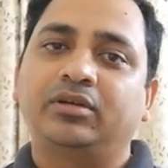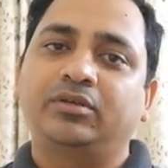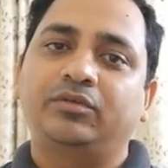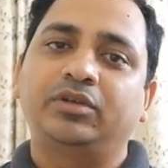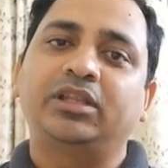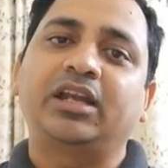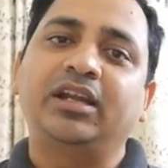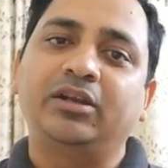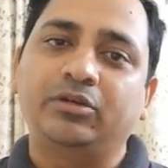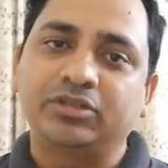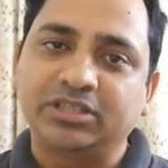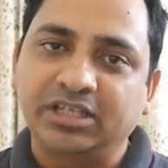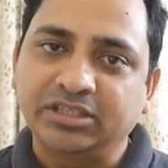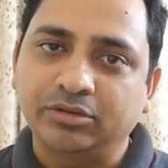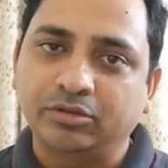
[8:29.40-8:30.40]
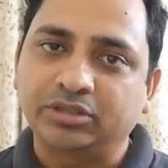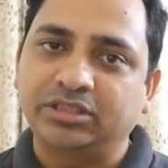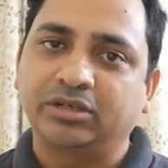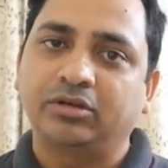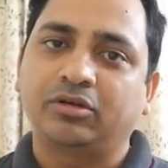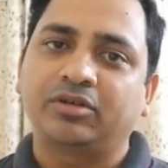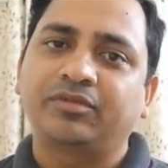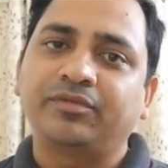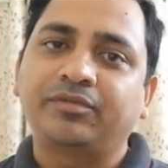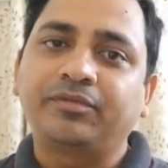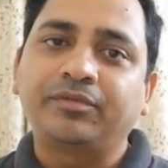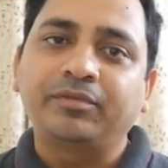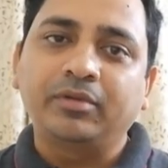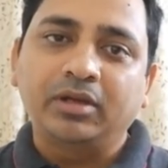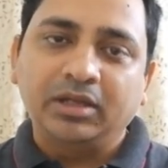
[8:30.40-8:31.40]
whether I need to change a hosting or not.
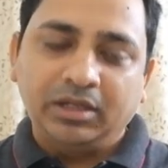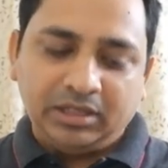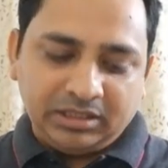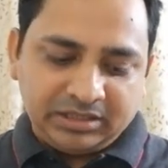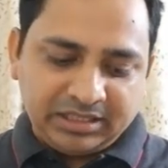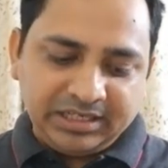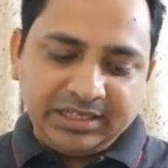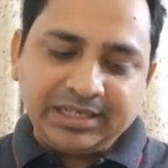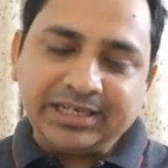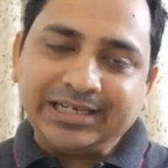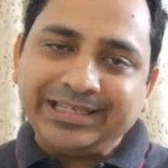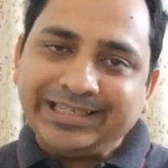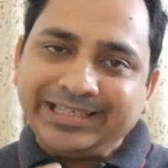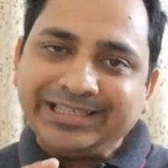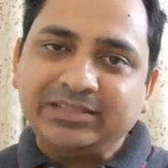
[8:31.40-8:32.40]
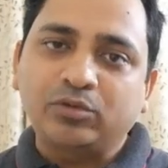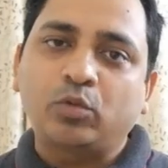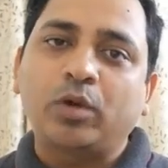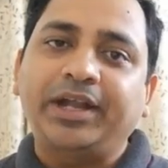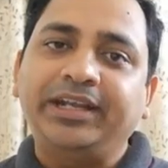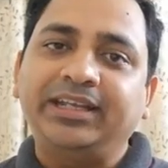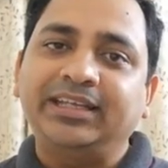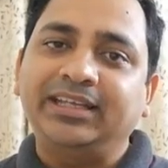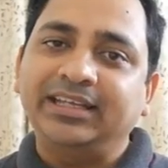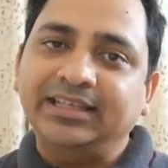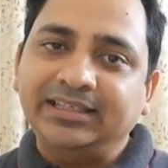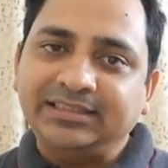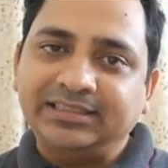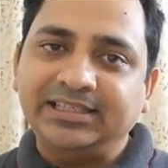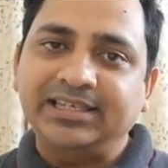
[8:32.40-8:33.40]
3 years is quite a
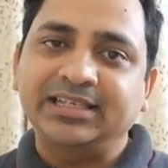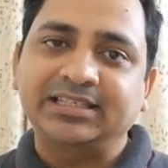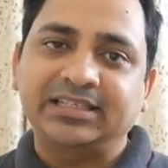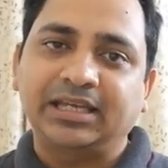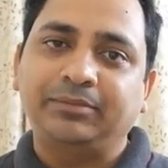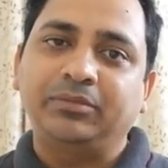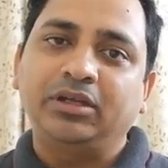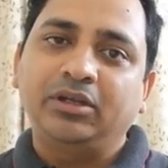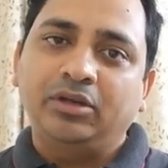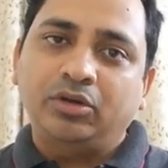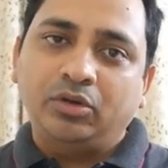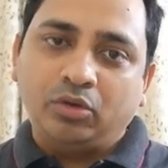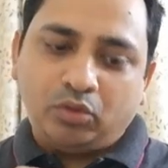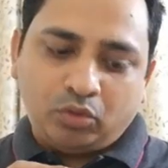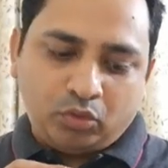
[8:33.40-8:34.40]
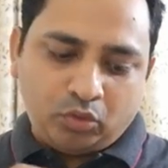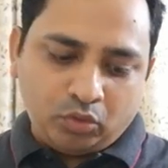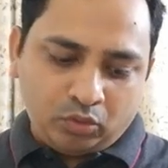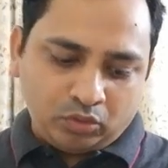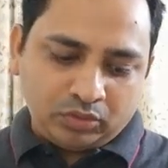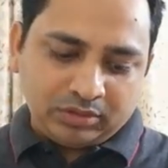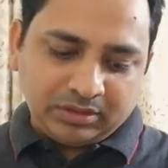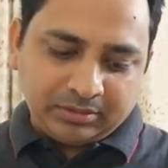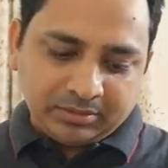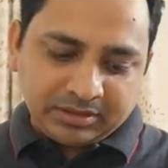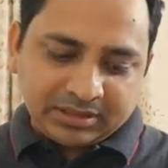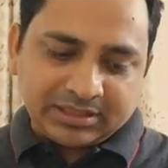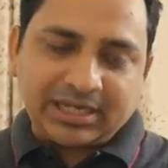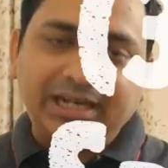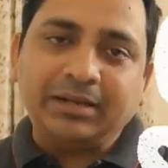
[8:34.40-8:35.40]
serious time to
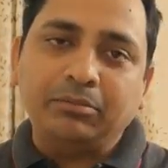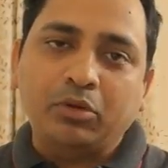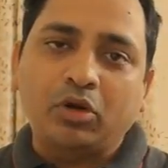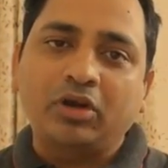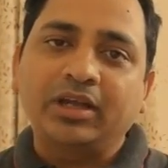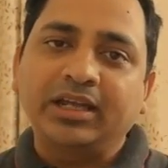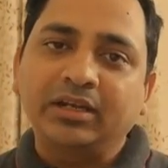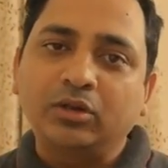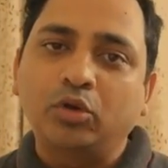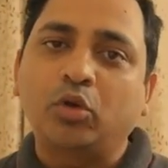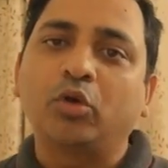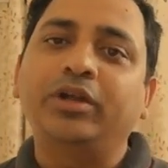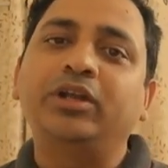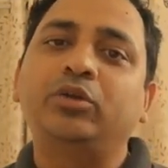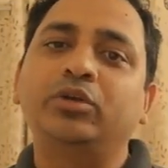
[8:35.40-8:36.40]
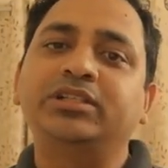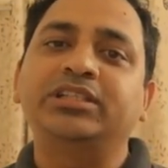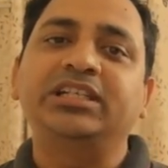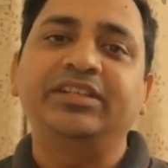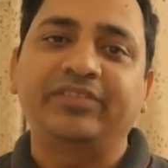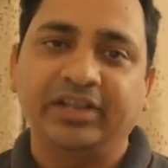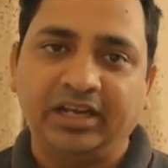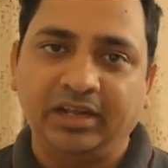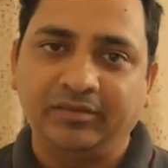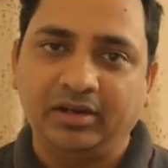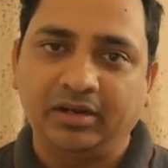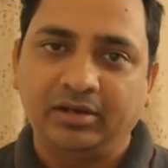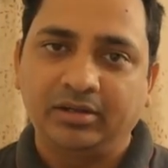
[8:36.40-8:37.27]
start a blog and grow it to a significant level.